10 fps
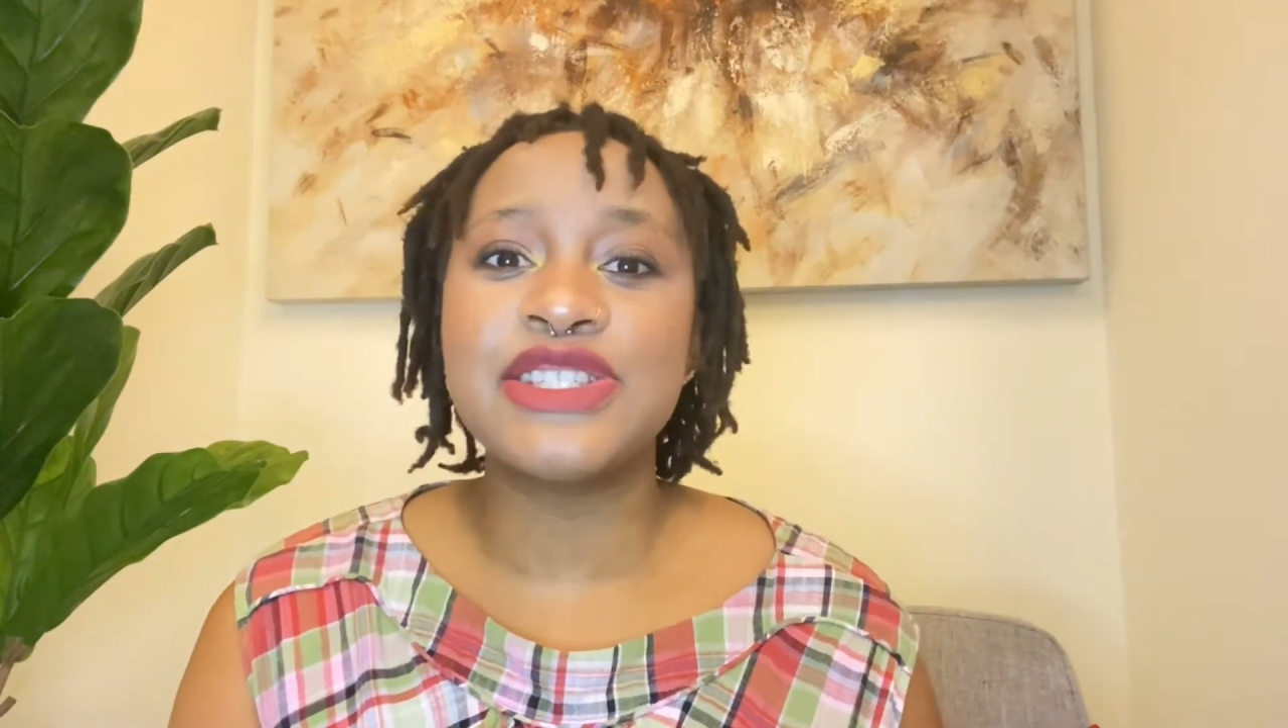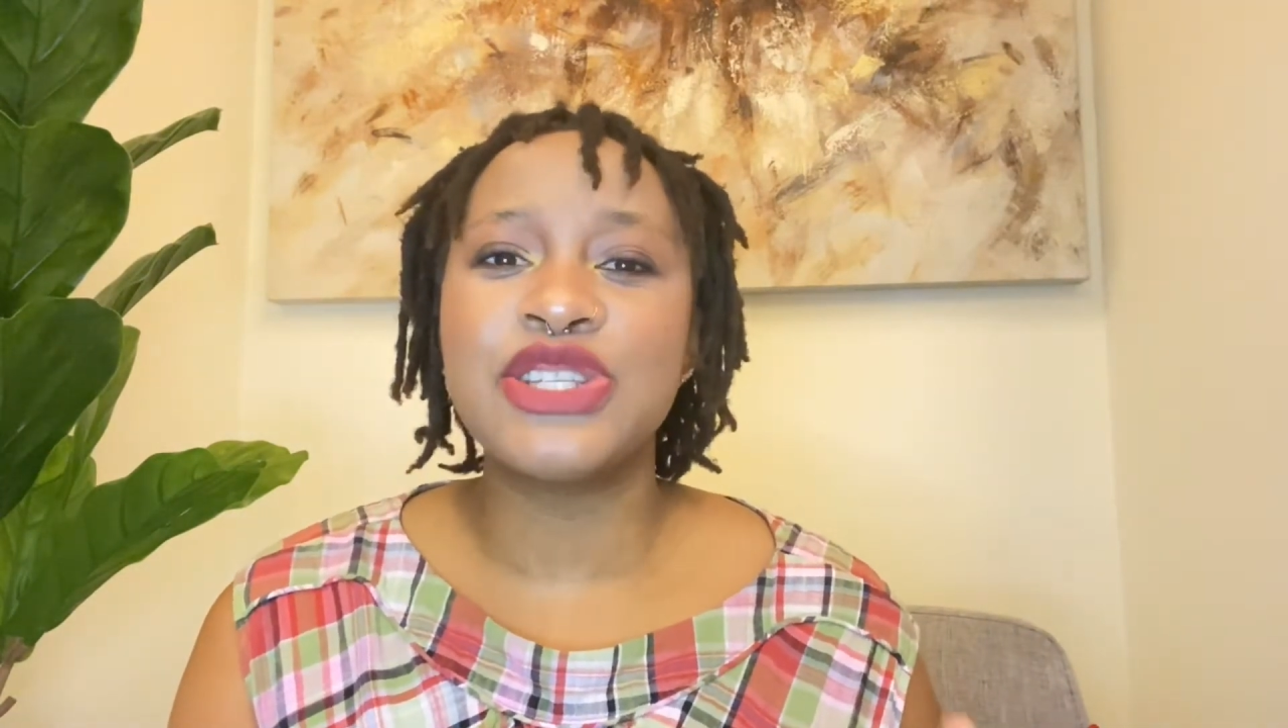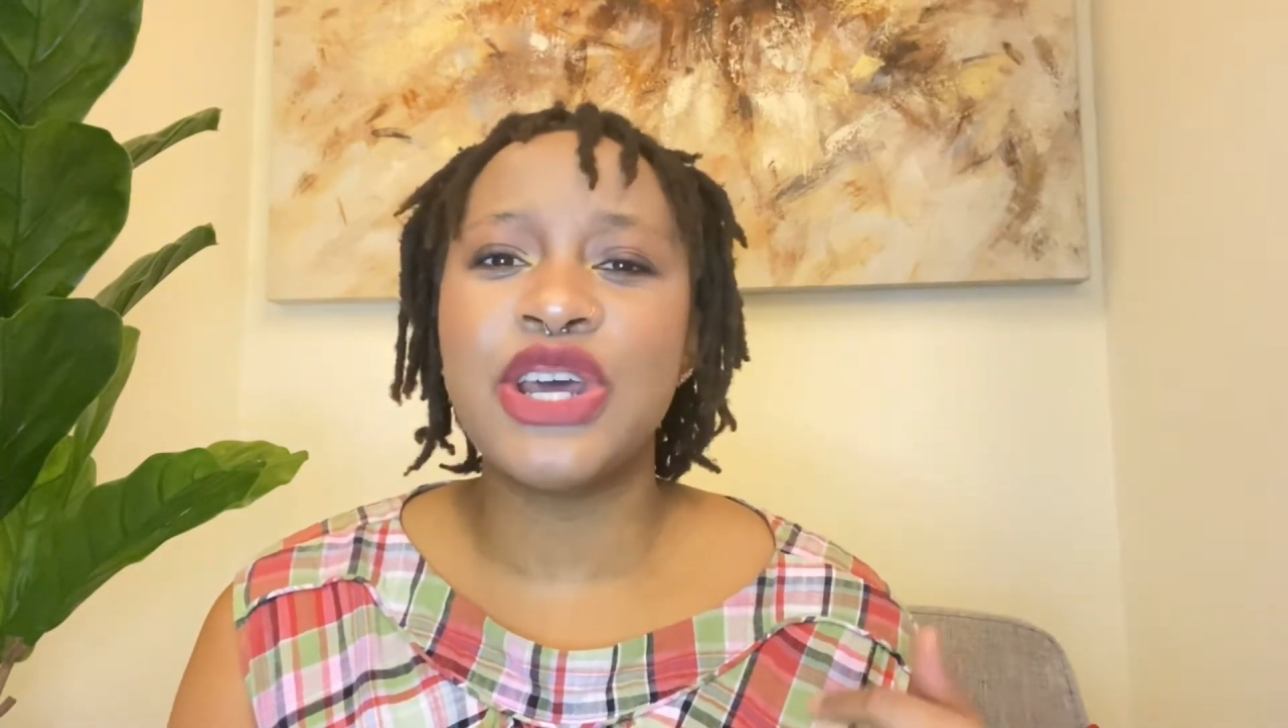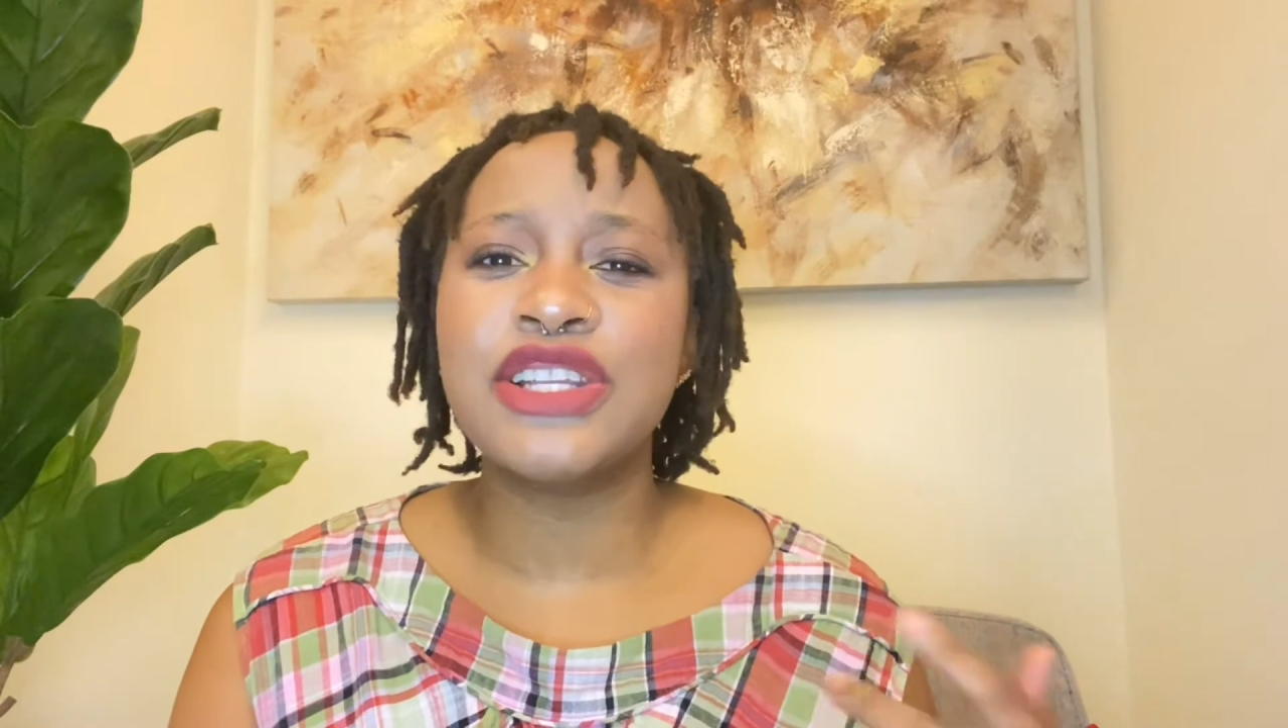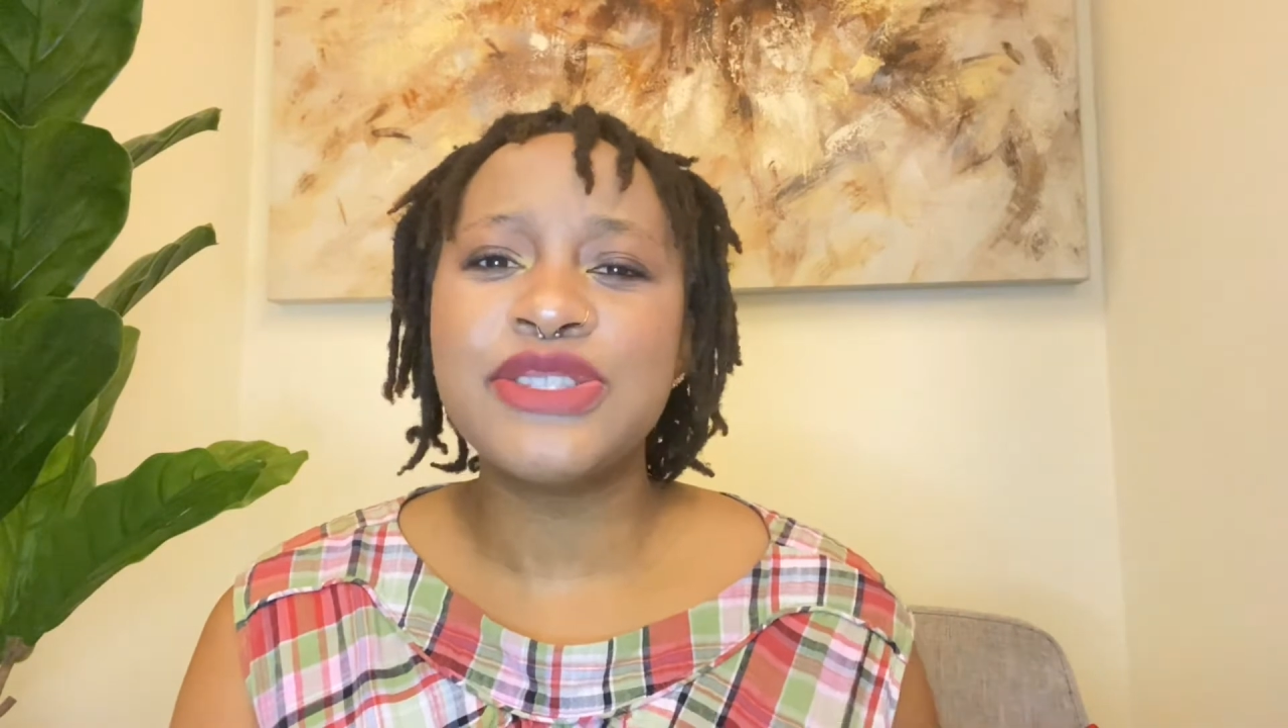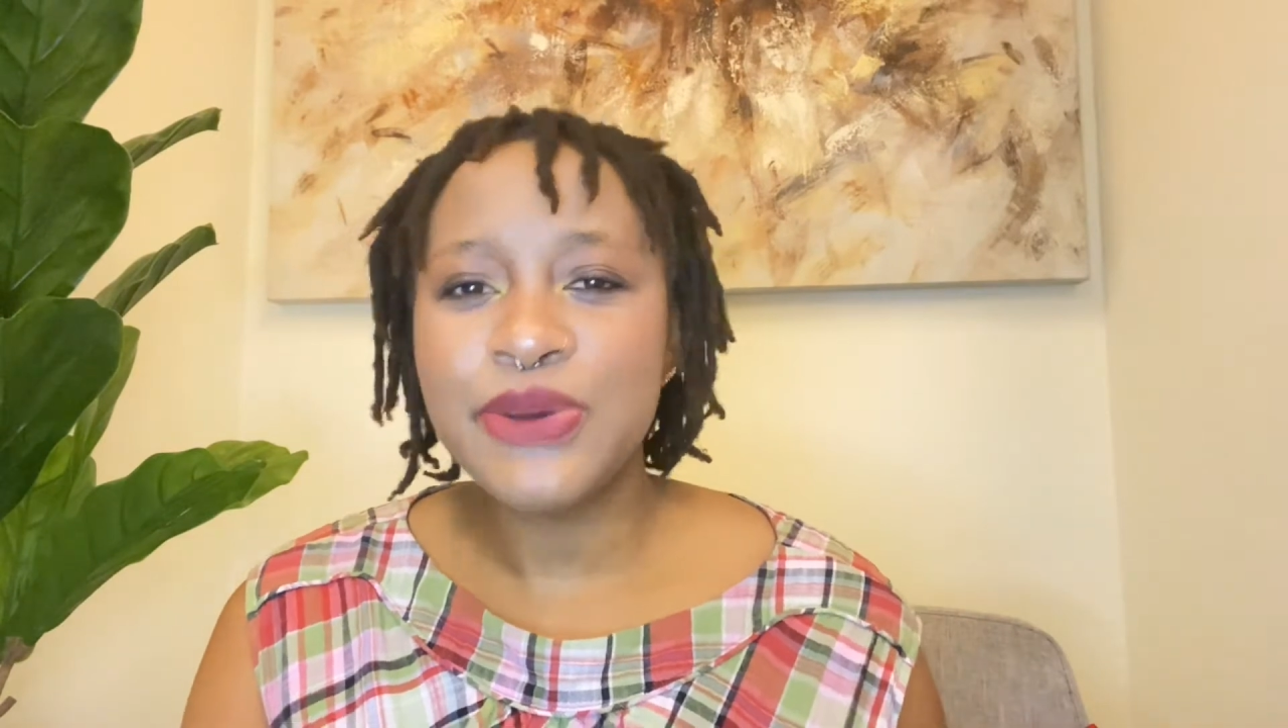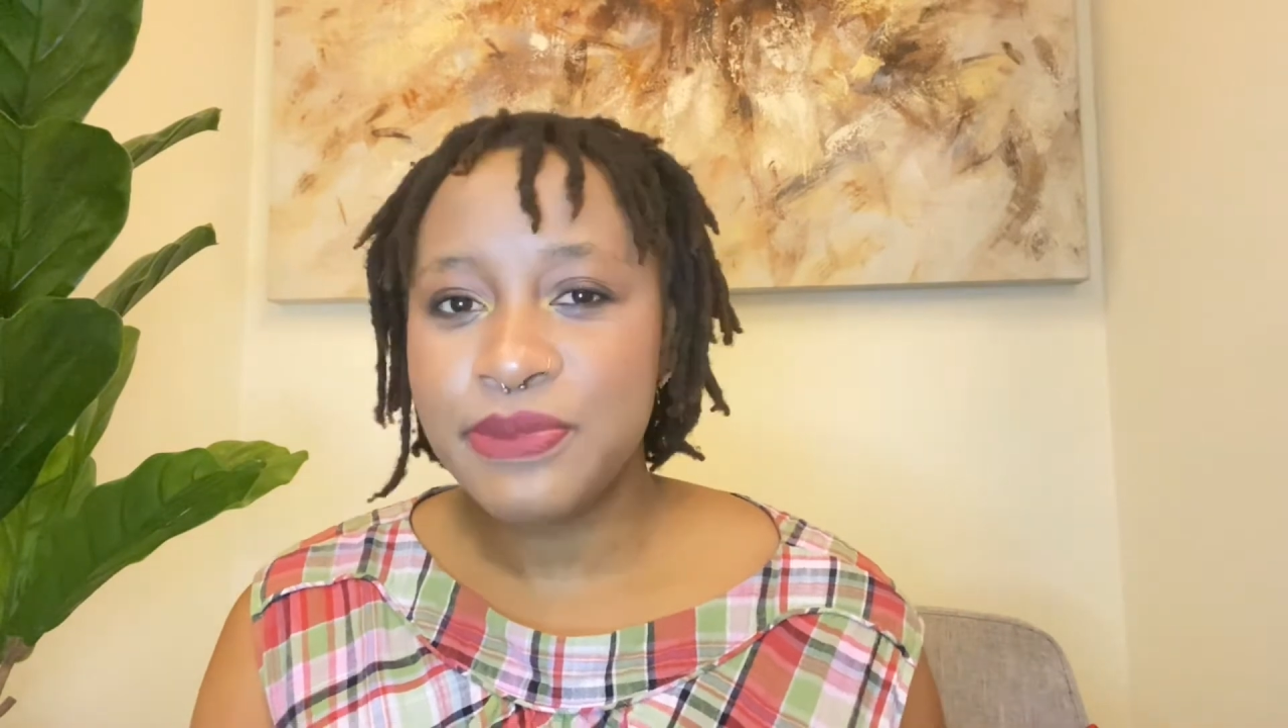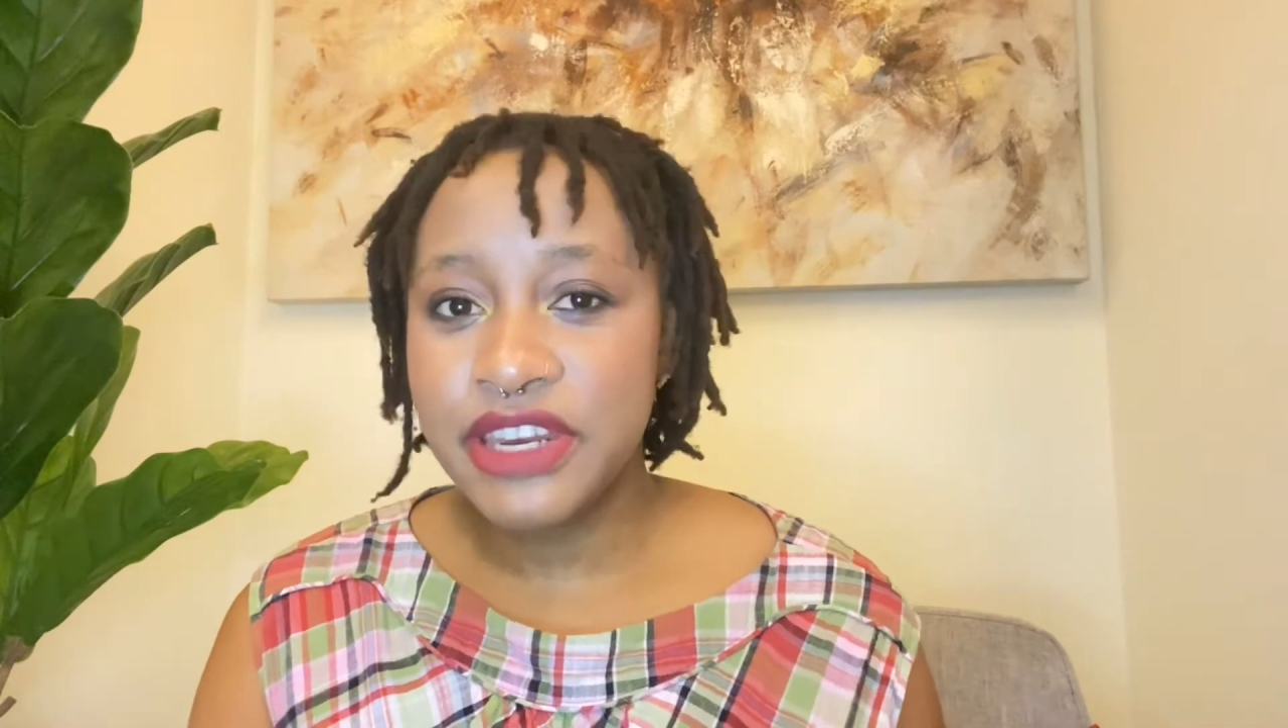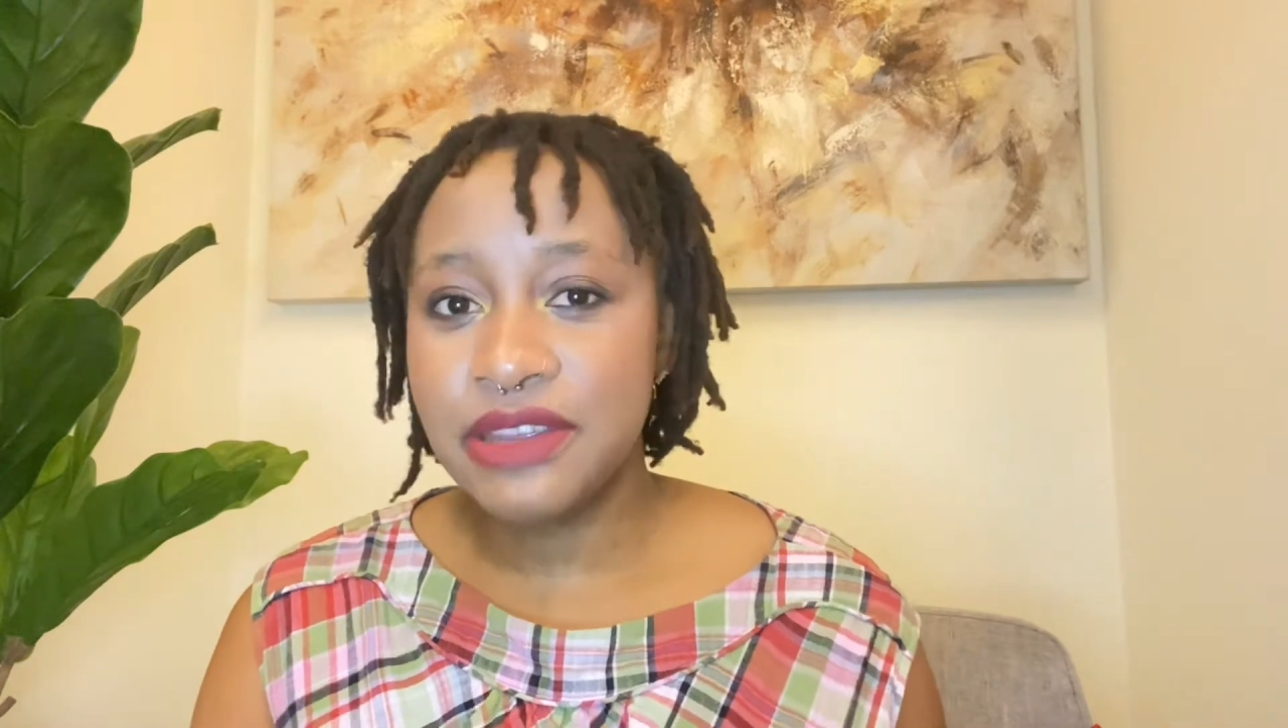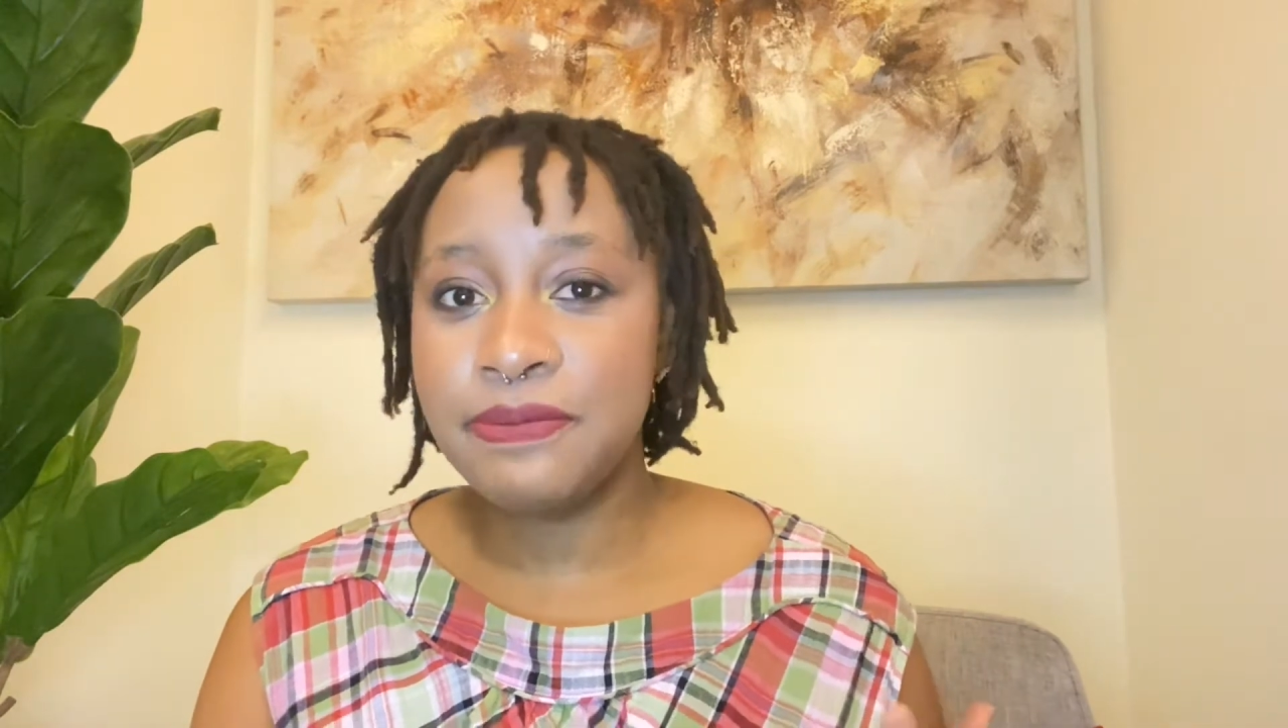not so many